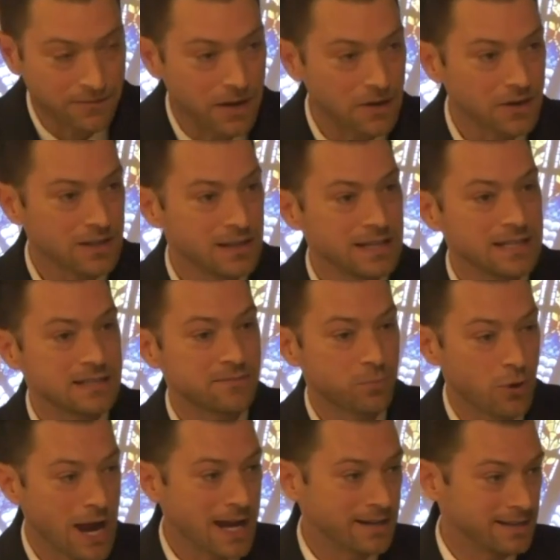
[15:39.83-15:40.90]
very least
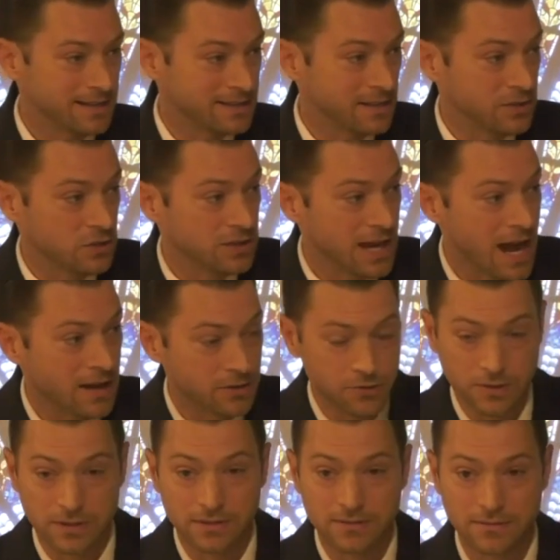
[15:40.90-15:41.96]
practice such a
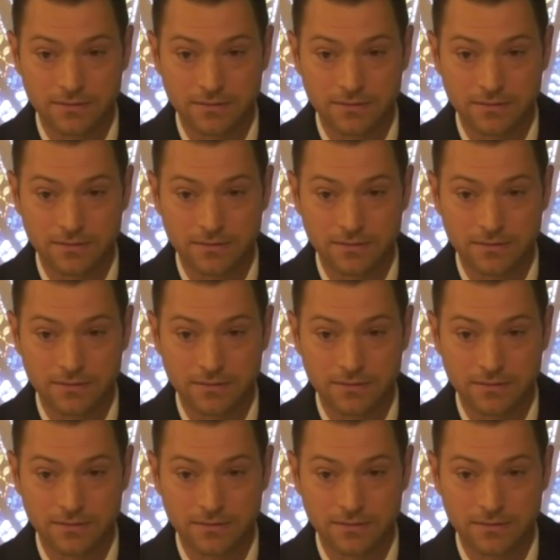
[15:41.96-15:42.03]
doctrine.